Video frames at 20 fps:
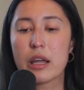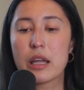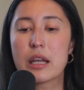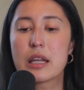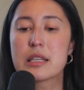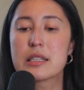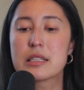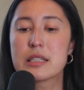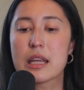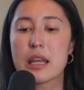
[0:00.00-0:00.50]
in
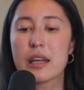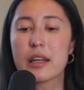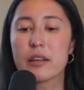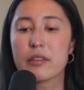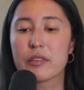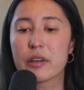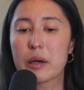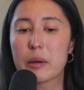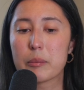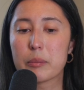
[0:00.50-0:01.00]
a state
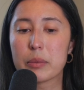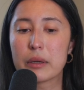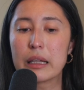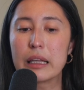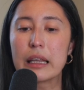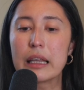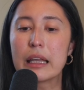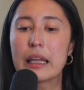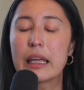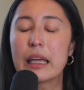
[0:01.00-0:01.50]
of
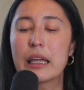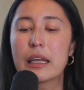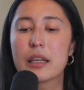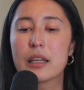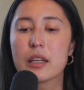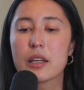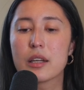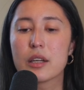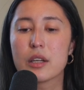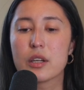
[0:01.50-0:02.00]

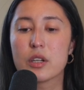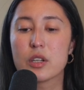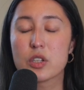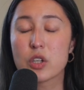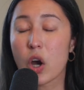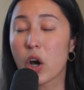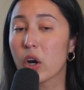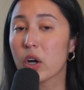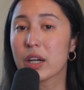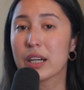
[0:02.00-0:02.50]
complete
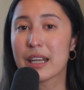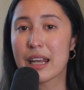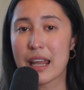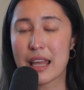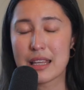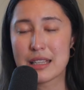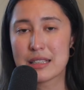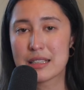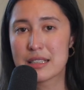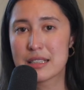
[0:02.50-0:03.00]

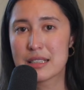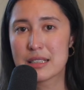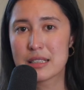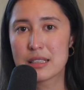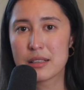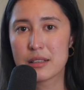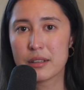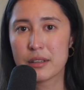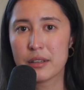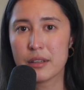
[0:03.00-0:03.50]
darkness.